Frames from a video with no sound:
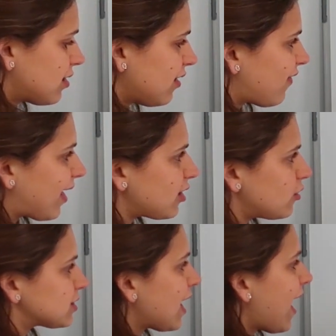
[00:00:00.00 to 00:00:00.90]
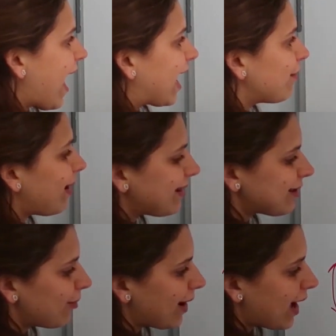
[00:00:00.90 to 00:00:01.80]
the values and
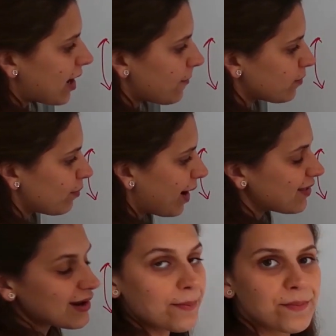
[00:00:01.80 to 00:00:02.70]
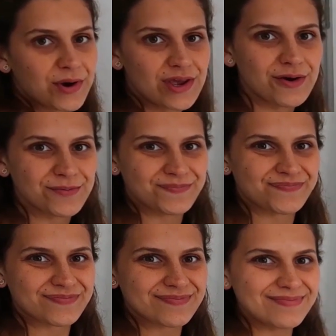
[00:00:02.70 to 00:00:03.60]
multiply by the number here.
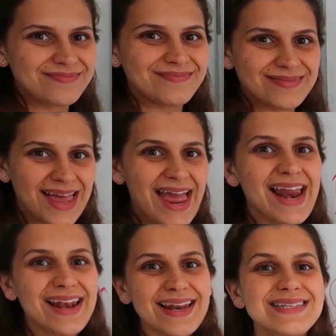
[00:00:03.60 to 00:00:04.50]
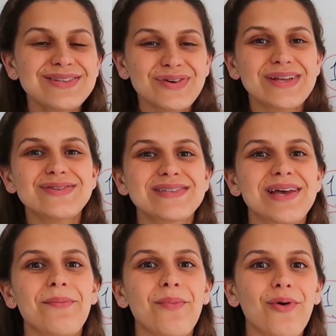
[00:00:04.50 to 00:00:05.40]
Let's look into
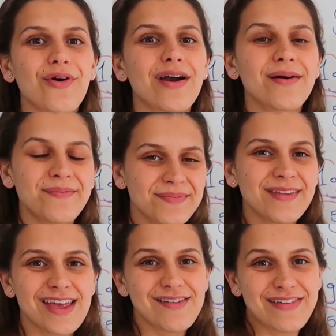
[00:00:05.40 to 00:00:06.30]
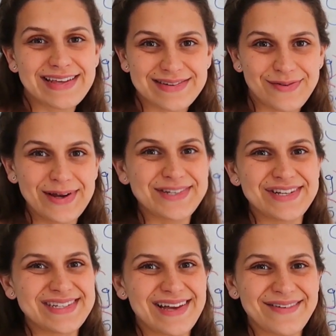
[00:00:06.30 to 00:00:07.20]
some more invasive
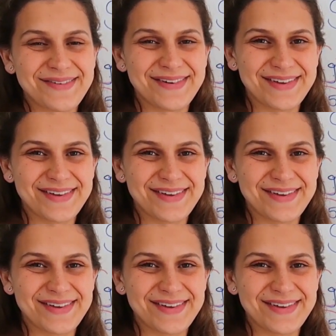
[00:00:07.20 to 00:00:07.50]
questions now.